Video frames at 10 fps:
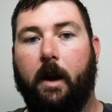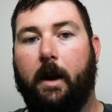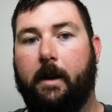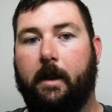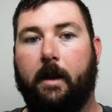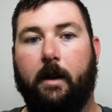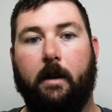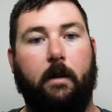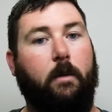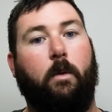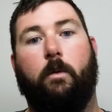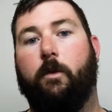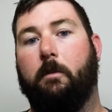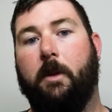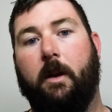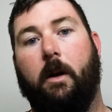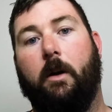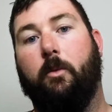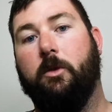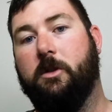then from then
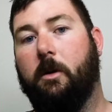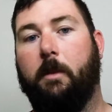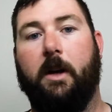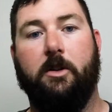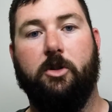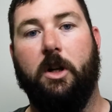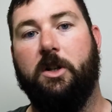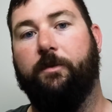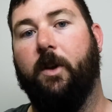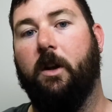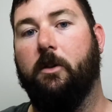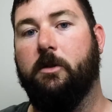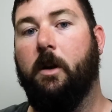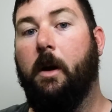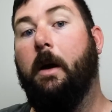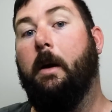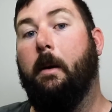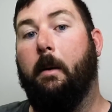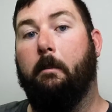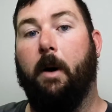on, we'll start making stretching videos.
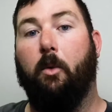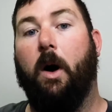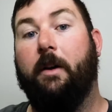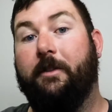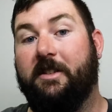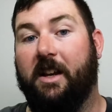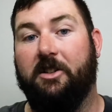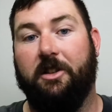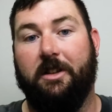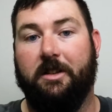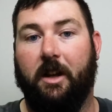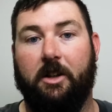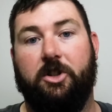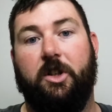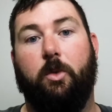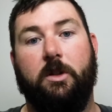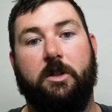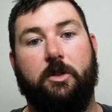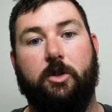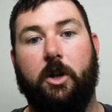My wife has actually decided she wants
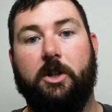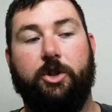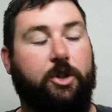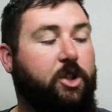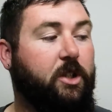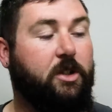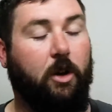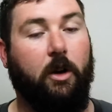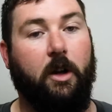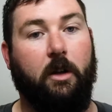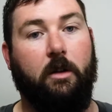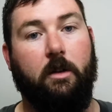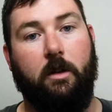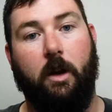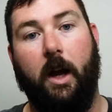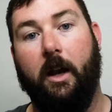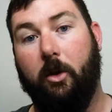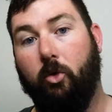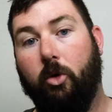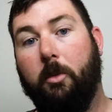to stretch, and she's starting at a
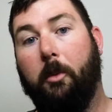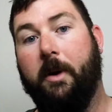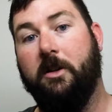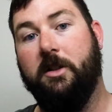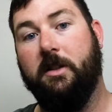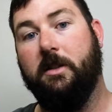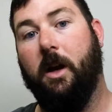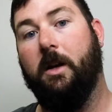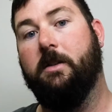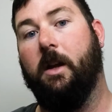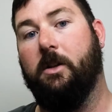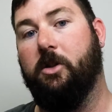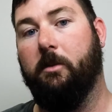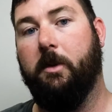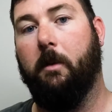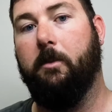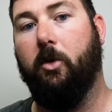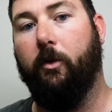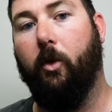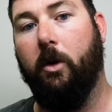normal piercing size and jumped up to
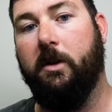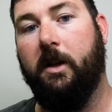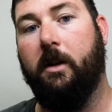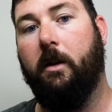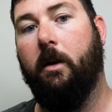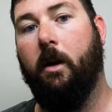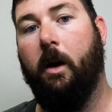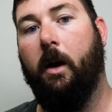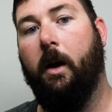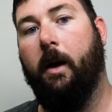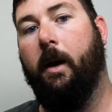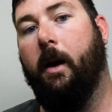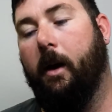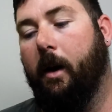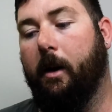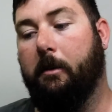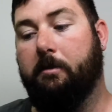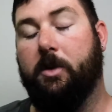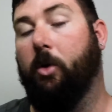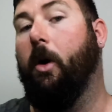a 14.
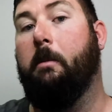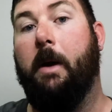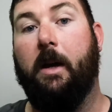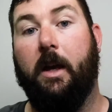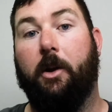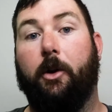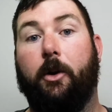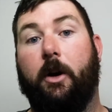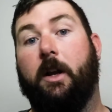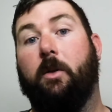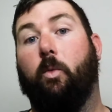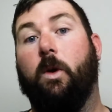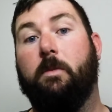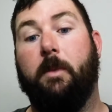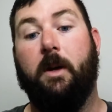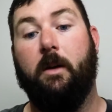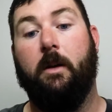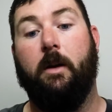So I may get her in with me,